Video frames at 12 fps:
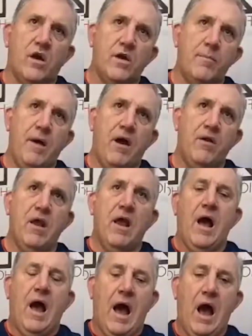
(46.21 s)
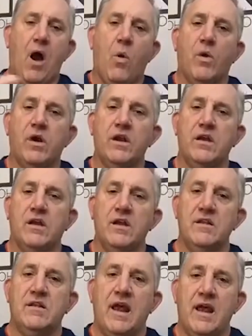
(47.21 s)
talk about how we're going
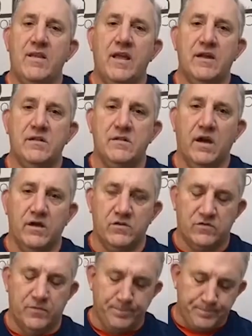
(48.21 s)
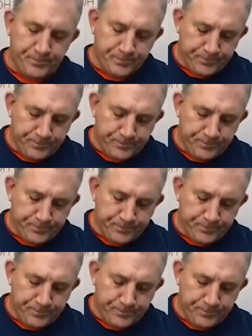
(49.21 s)
to contain that dust.